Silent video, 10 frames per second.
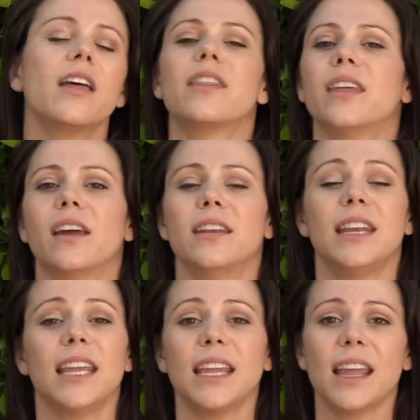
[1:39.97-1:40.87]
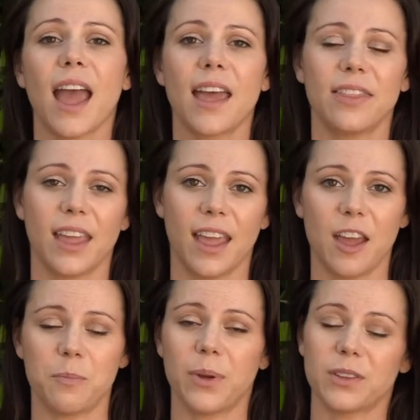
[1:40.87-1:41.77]
the knee, and the
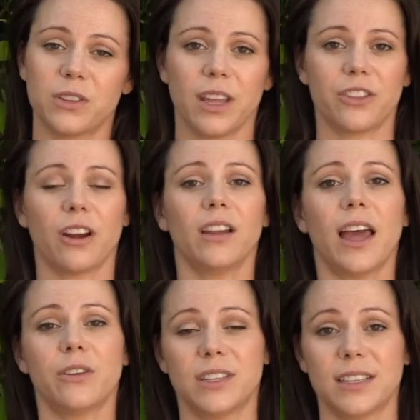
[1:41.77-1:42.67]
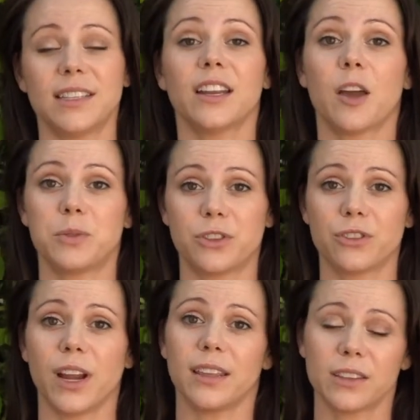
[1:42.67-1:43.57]
hip, so that they're allowed to sit up straight.